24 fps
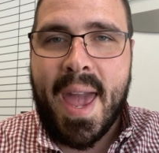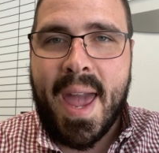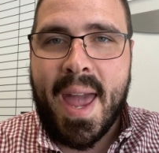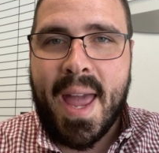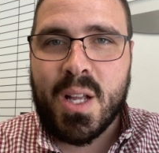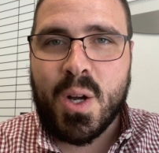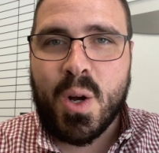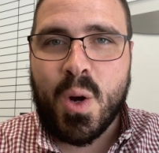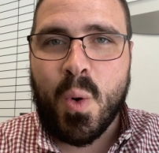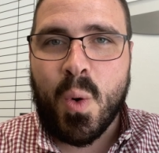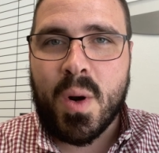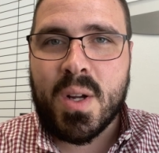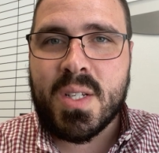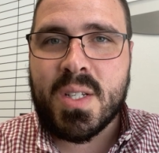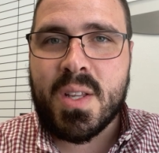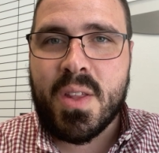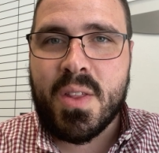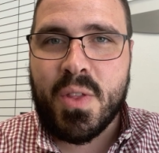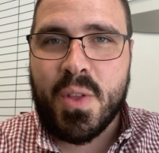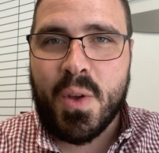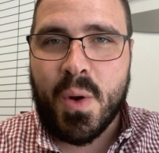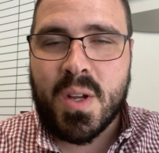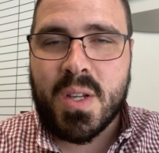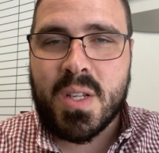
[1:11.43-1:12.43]
And of course,
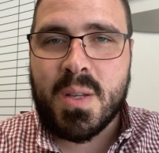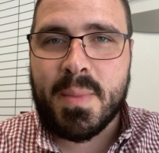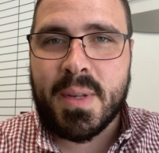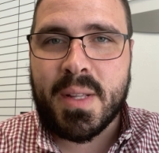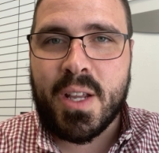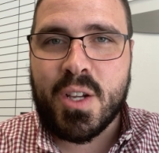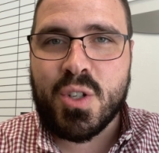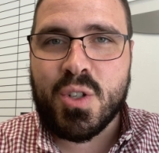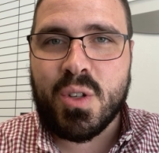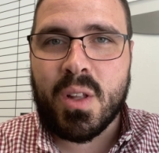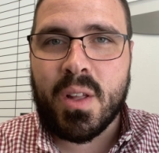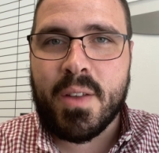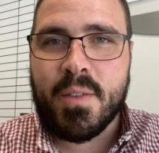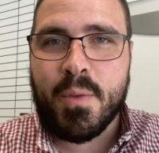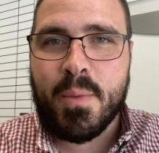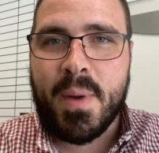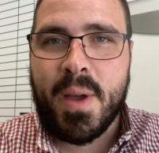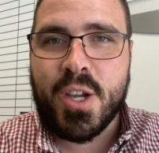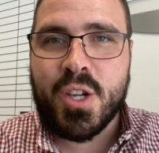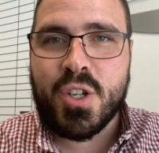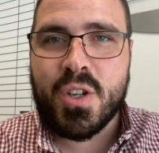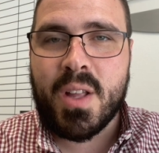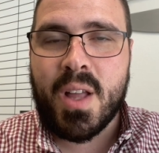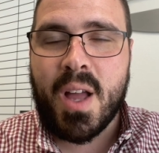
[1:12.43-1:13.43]
there is some additional
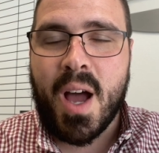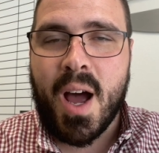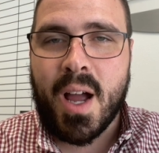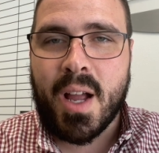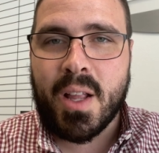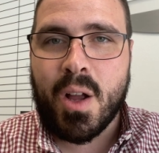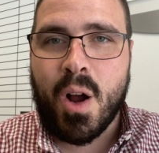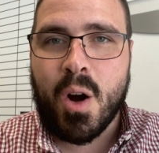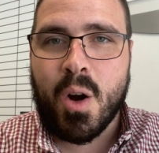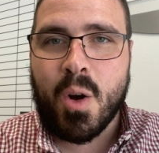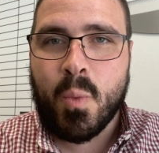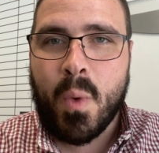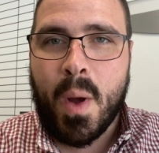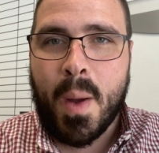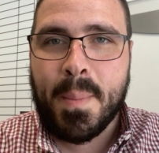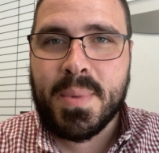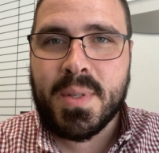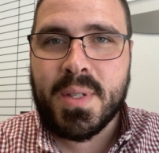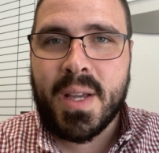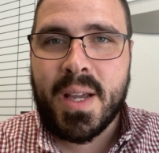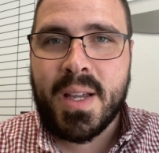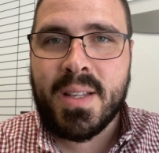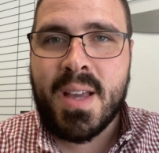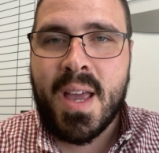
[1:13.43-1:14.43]
information on our
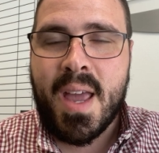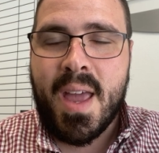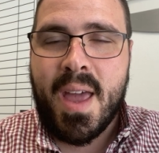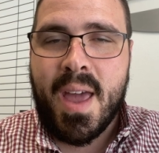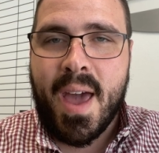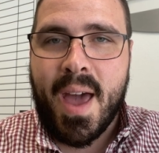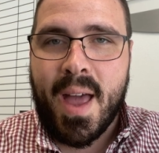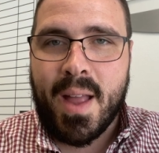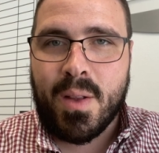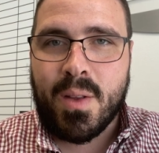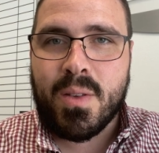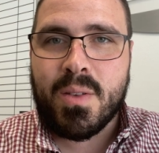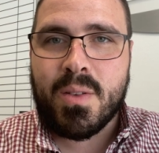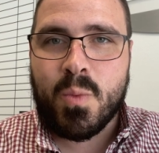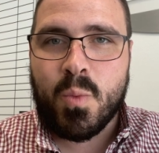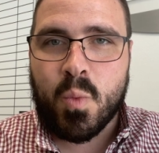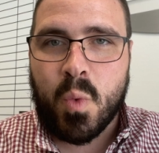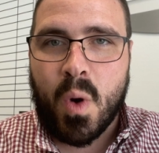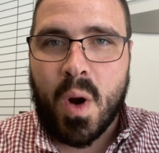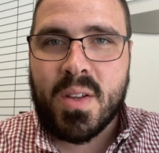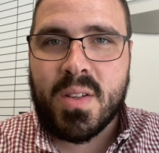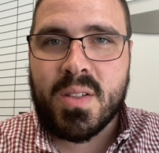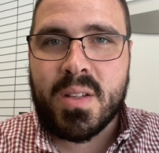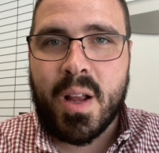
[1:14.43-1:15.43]
website at
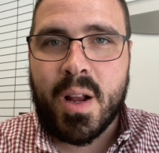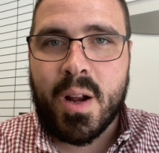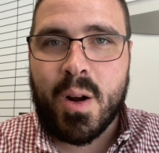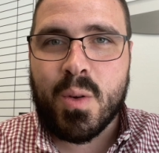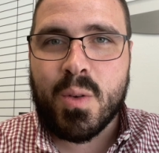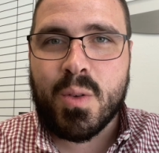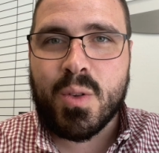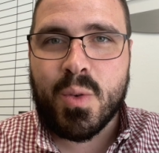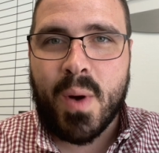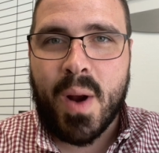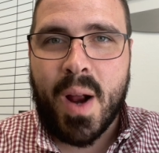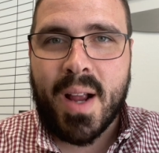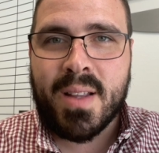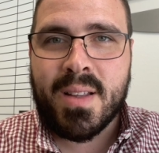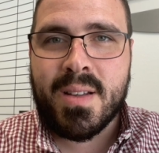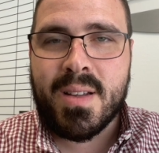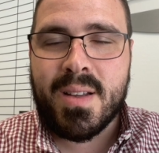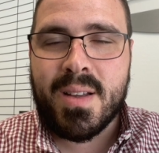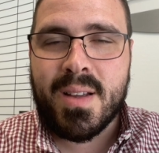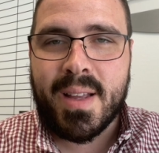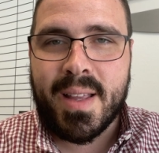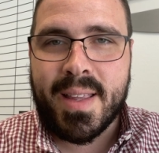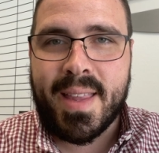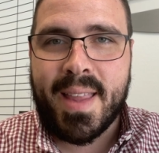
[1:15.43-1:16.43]

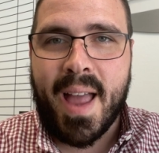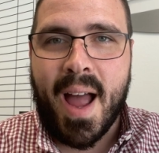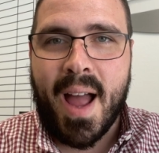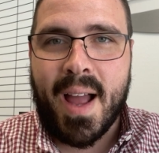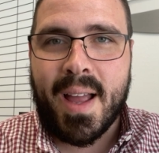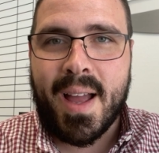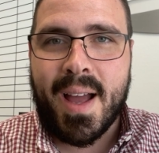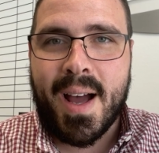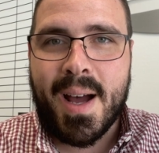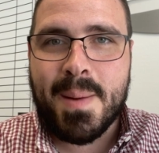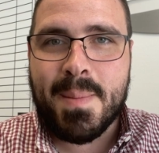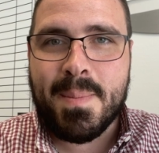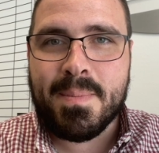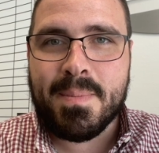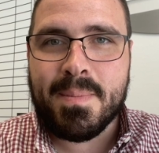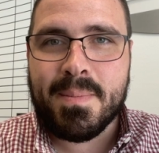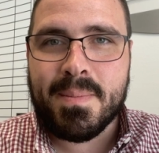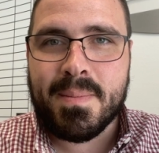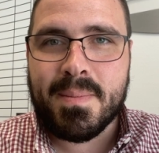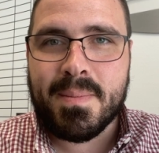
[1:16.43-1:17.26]
russdarrowdirect.com.